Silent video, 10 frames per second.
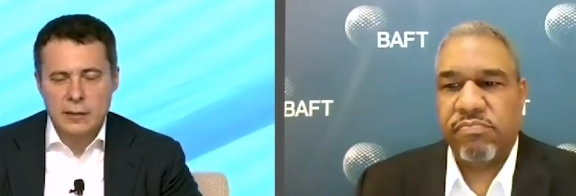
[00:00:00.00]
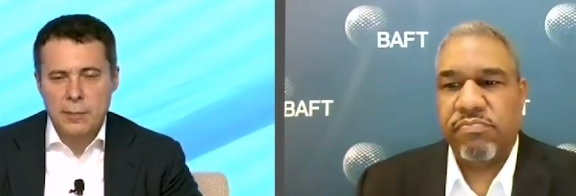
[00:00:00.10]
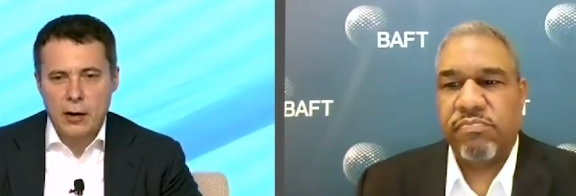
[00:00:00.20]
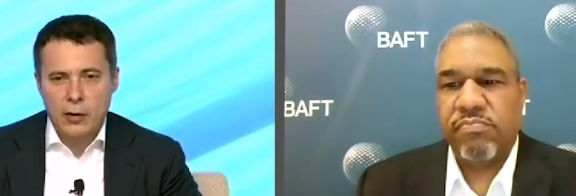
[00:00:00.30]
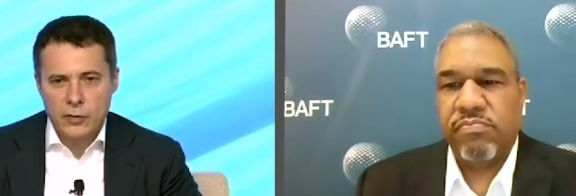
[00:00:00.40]
Speaker 1: the
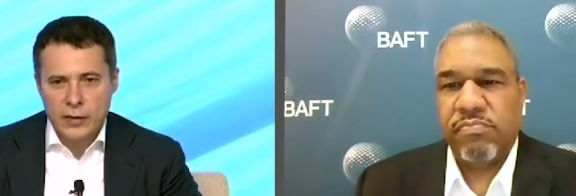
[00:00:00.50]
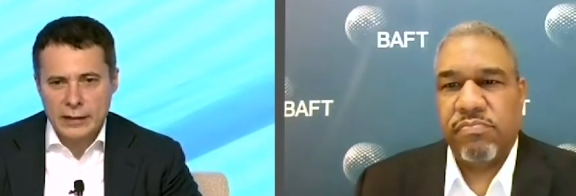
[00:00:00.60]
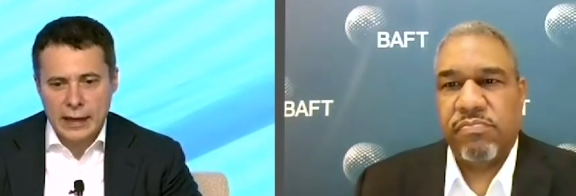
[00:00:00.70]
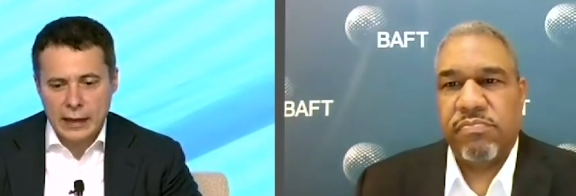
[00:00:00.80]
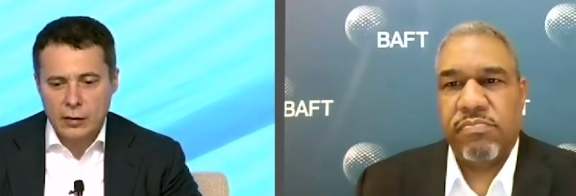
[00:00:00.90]
power of that
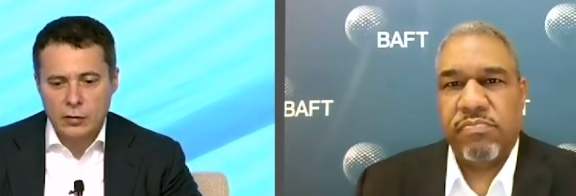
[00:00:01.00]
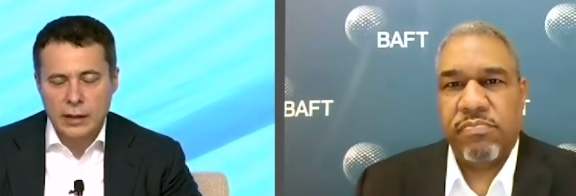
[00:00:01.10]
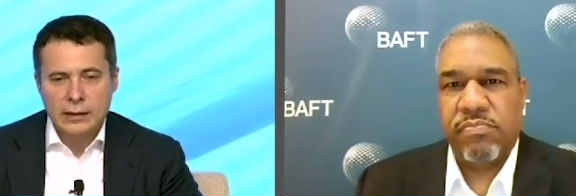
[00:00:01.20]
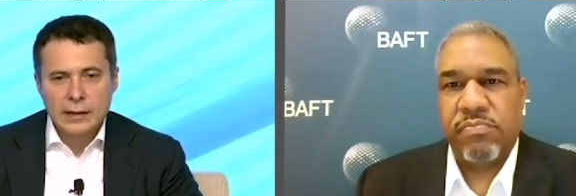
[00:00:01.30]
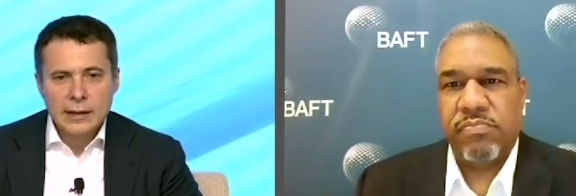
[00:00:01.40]
dialogue.
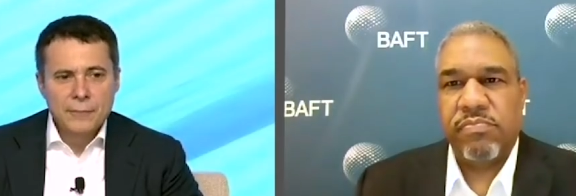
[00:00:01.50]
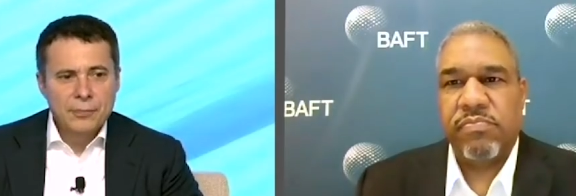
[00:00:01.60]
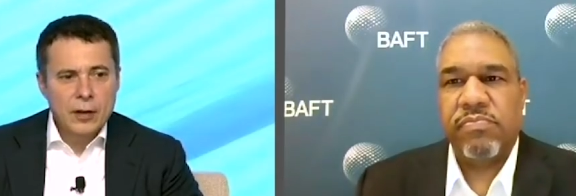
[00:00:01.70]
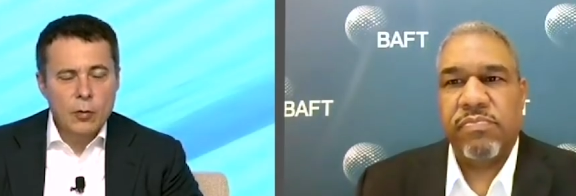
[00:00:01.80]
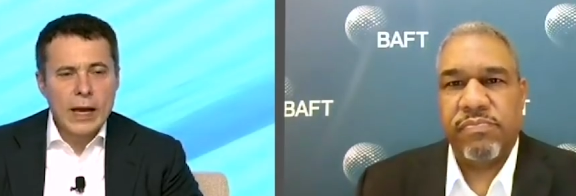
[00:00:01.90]
And
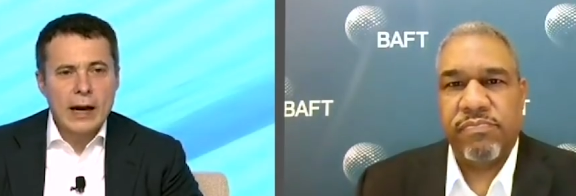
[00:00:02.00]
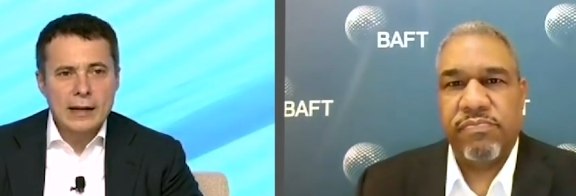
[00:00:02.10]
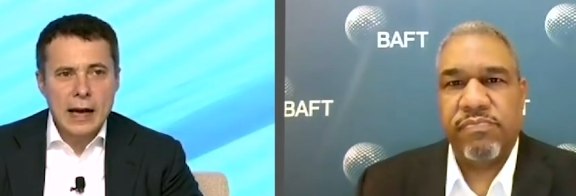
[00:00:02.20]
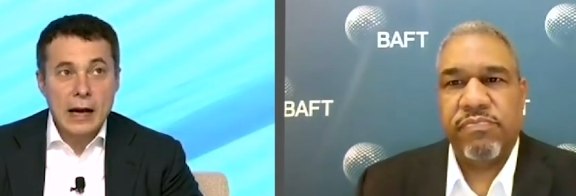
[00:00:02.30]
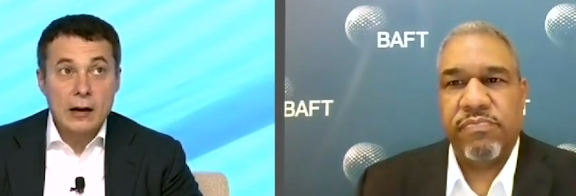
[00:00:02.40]
we are
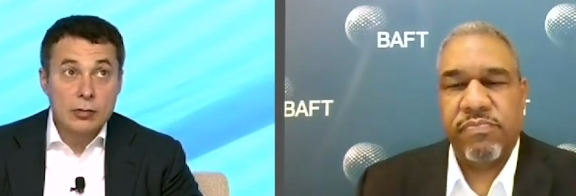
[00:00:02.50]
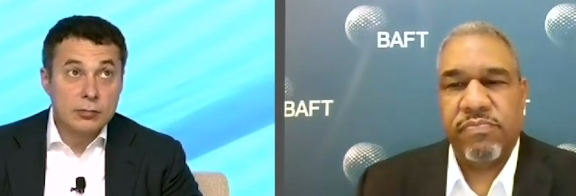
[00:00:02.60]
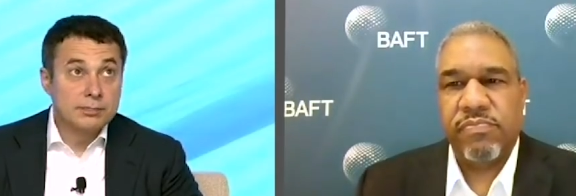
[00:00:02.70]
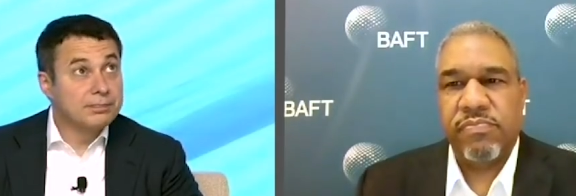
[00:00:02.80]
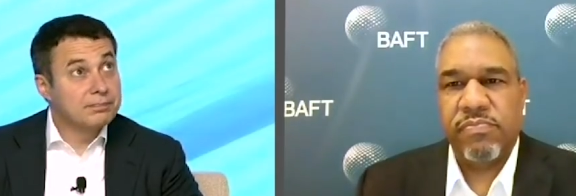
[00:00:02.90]

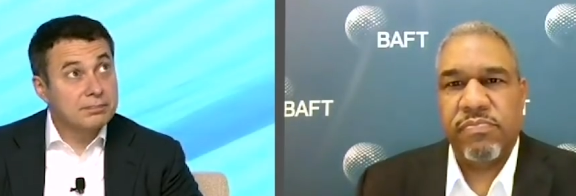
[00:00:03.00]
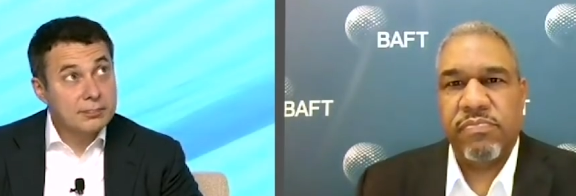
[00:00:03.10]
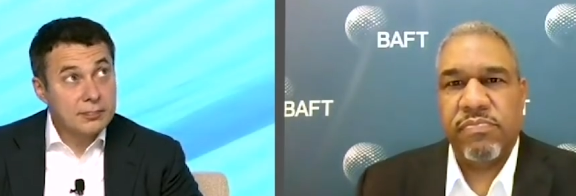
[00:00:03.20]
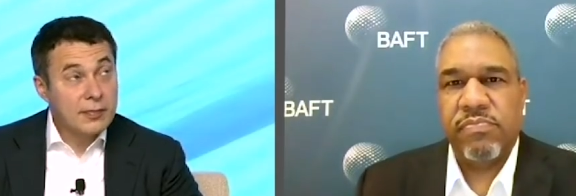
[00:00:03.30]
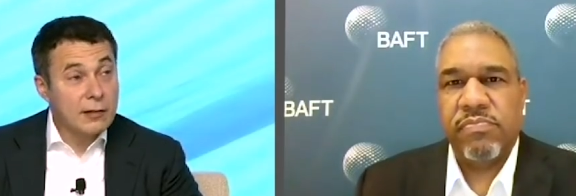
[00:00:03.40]
now,
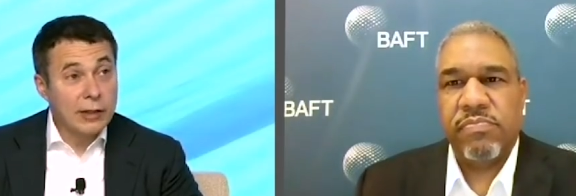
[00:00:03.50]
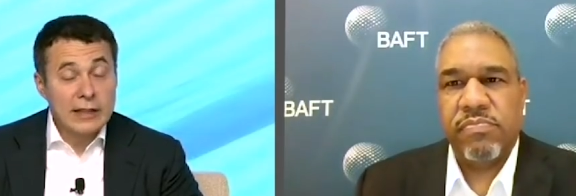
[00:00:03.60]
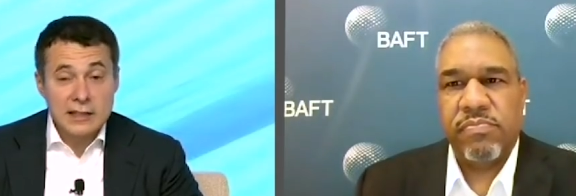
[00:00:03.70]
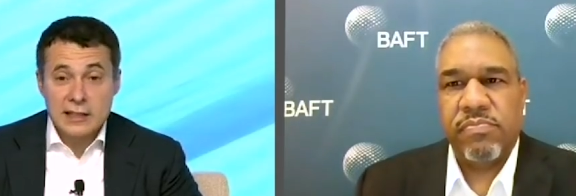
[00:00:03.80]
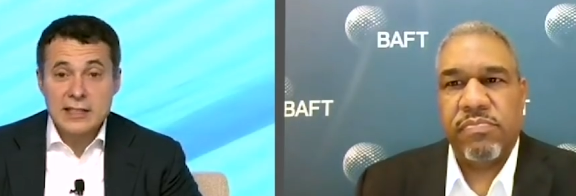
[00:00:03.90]
what
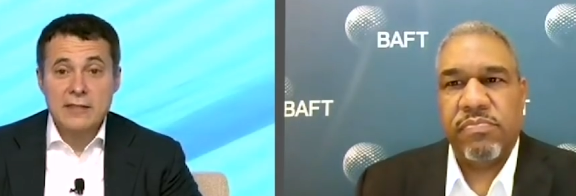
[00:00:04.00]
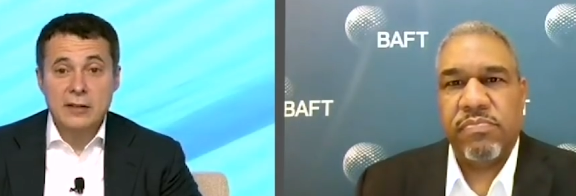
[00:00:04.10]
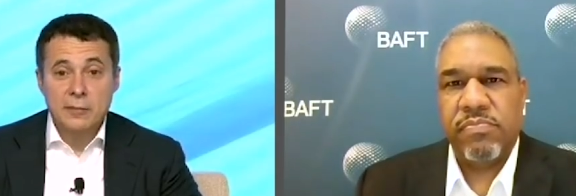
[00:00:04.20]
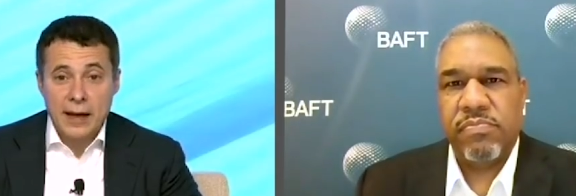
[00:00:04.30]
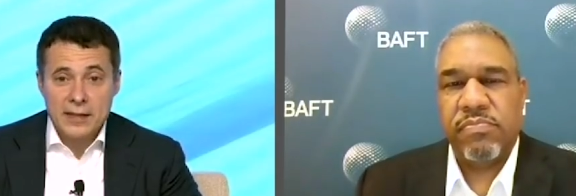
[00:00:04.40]
is it,
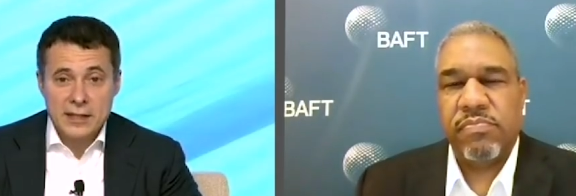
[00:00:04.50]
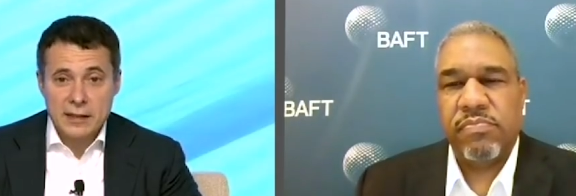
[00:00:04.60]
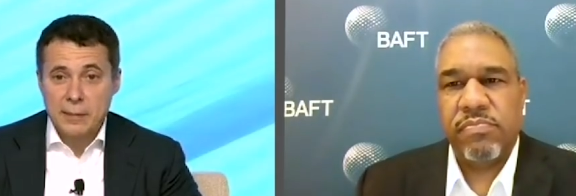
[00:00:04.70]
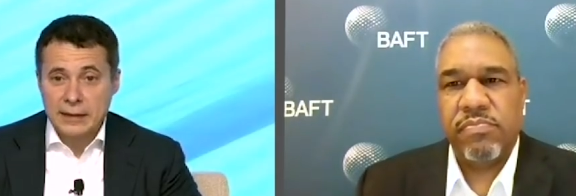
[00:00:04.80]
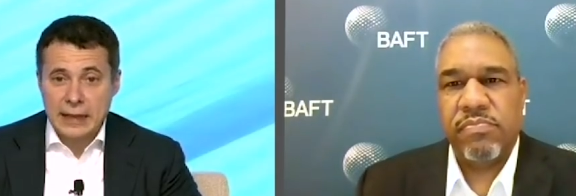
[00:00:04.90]
seven months in
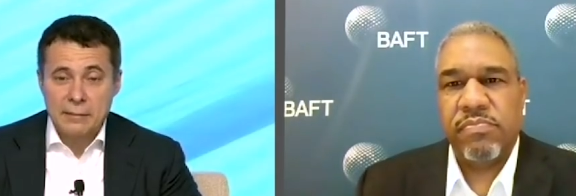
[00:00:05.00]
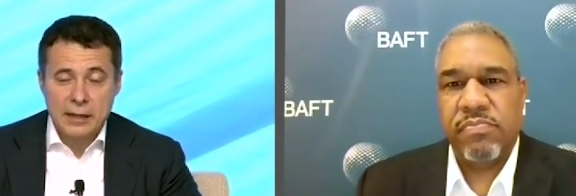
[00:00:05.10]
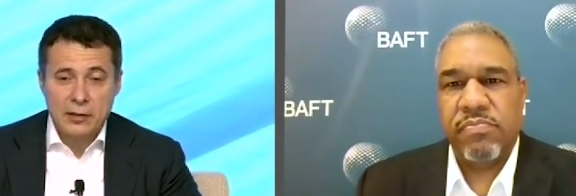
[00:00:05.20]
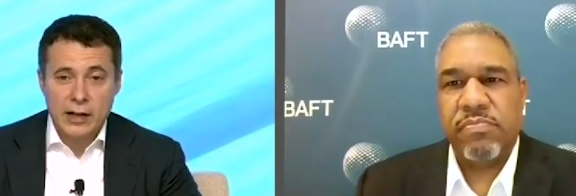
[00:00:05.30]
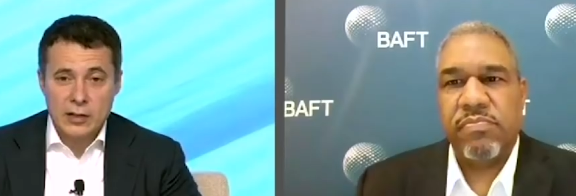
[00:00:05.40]
the
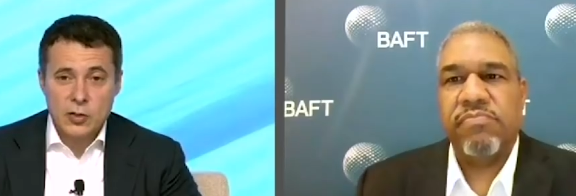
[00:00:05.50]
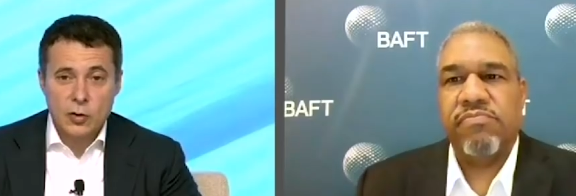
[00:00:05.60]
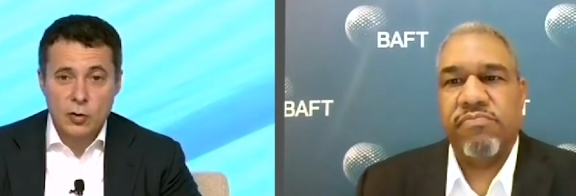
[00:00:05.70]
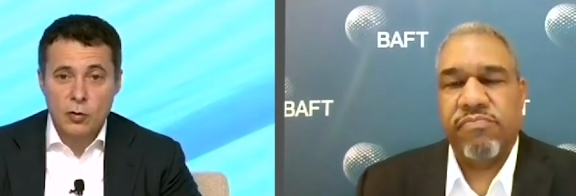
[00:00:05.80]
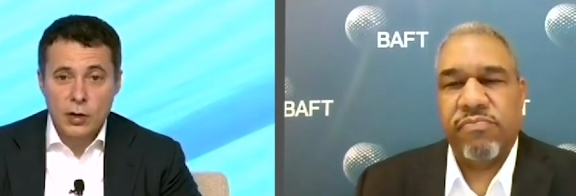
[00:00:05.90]
pandemic, right?
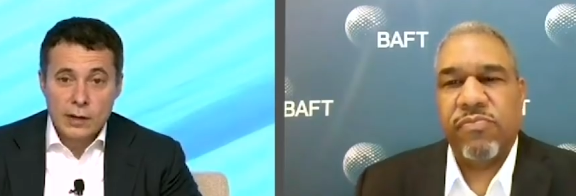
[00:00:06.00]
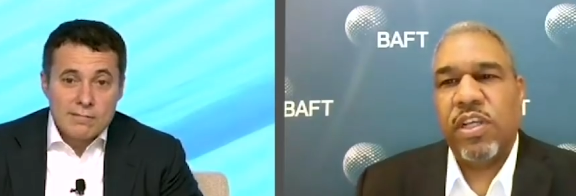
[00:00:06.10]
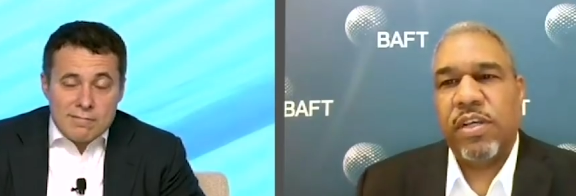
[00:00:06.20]
So